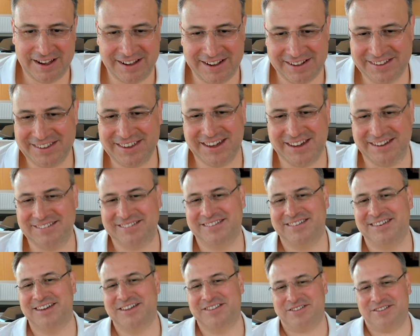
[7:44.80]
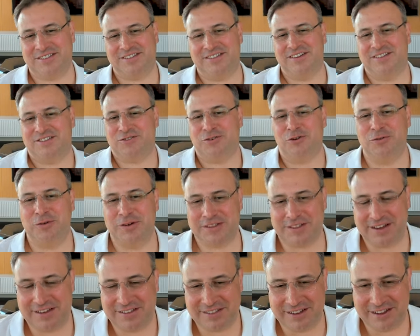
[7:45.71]
Yeah, it's always
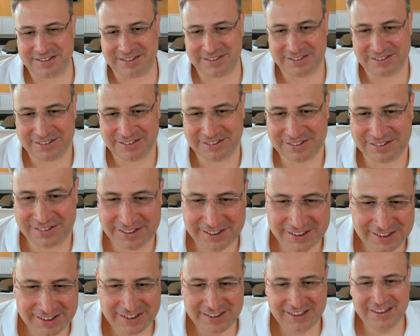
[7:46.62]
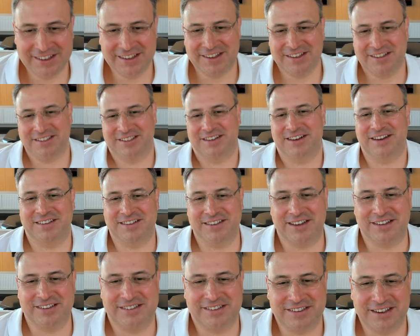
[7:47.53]
exciting to say
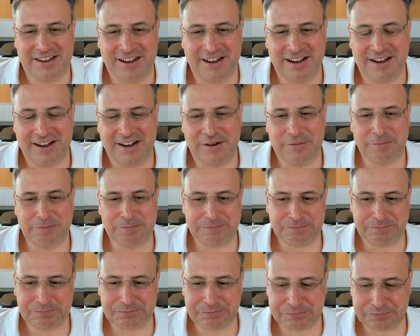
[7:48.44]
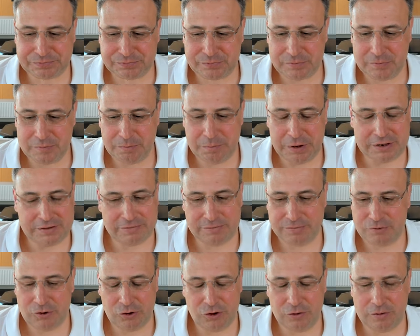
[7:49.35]
that. But
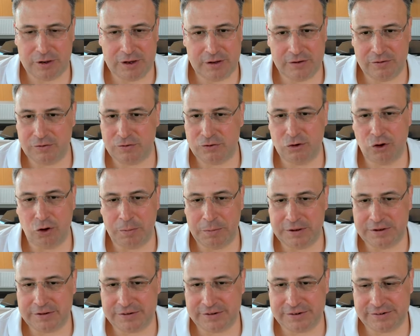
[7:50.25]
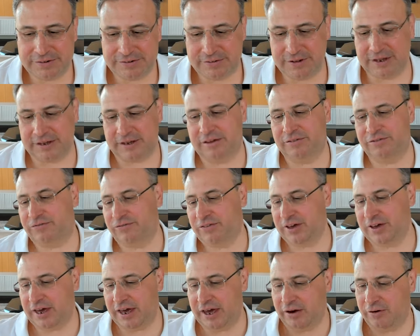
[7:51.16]
no matter like if
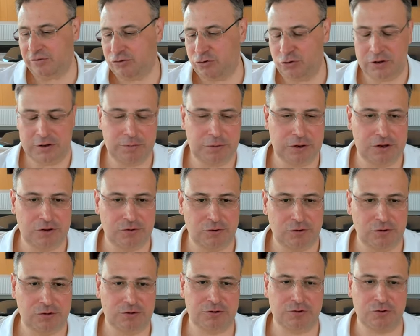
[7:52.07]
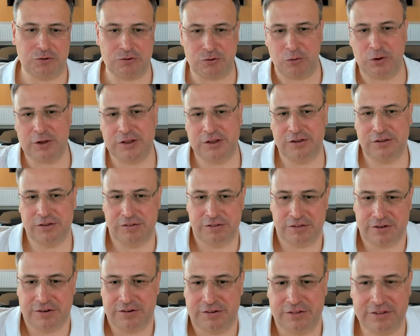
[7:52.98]
we have 20 million users or 20
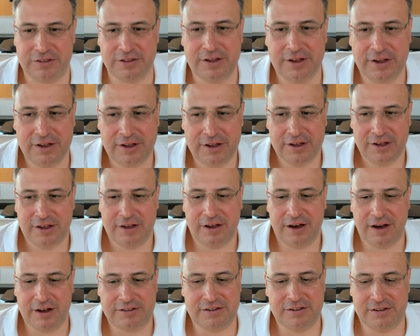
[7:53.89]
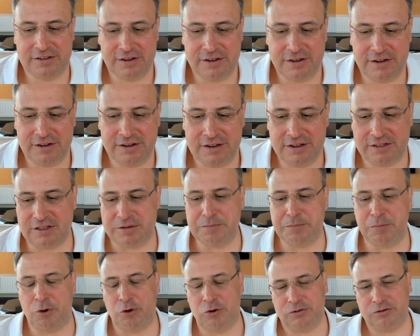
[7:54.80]
users, I think it's
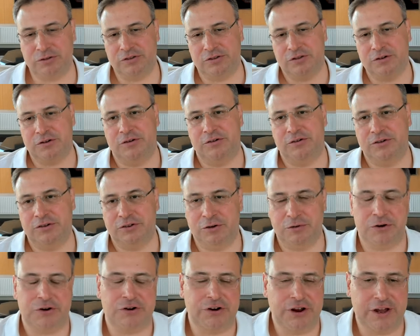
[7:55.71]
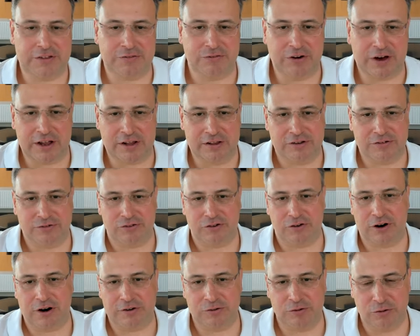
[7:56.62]
important to create value for
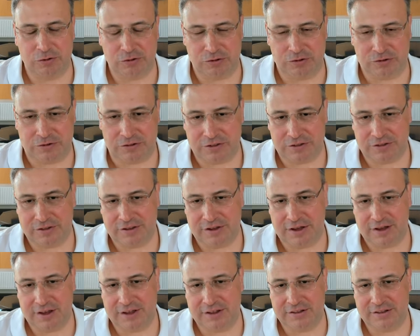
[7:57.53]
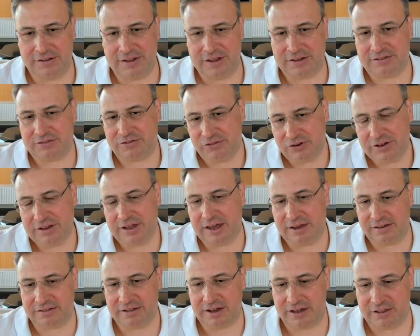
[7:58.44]
our users, and that really
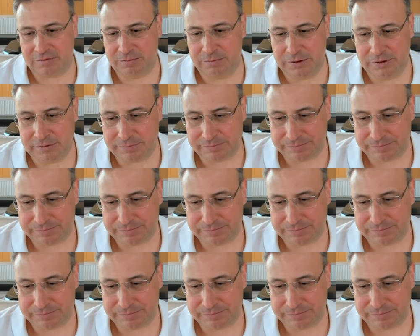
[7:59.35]
excites me.